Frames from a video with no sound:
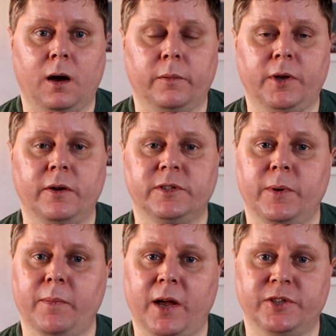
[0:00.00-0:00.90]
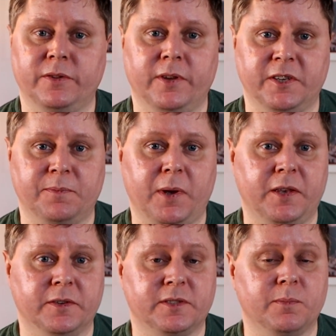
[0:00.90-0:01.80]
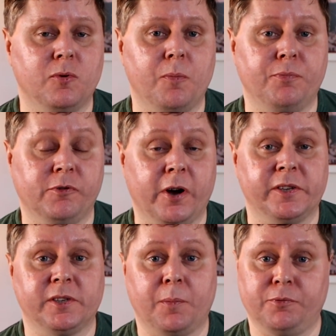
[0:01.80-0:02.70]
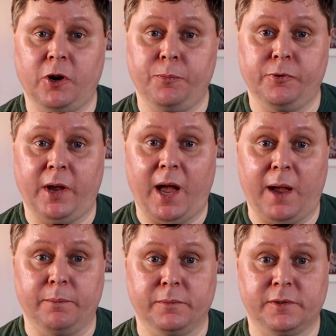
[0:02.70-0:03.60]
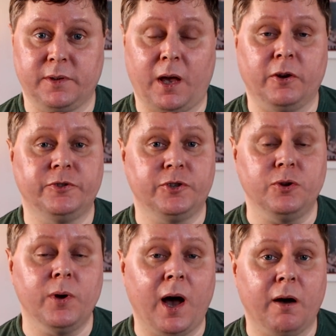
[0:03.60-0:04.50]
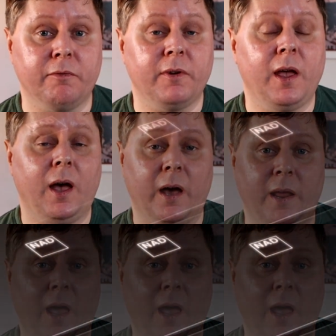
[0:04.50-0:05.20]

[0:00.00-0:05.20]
I'm going to be matching these speakers to more price appropriate amps, and I do have an